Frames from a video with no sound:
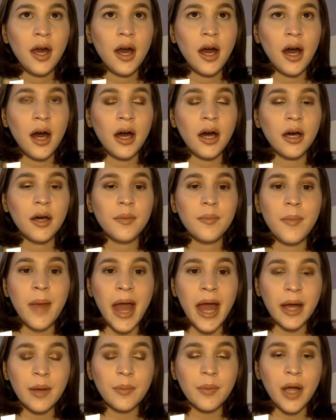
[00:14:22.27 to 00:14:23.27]

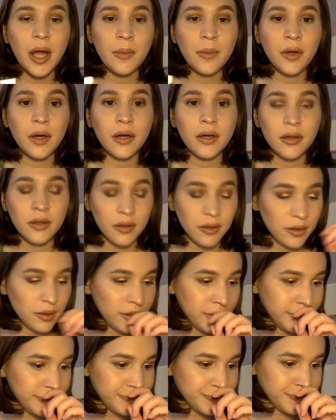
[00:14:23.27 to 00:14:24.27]
MAC Primer,
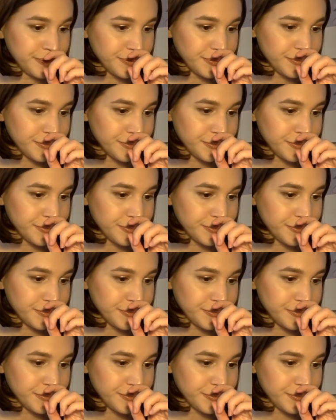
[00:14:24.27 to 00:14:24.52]
the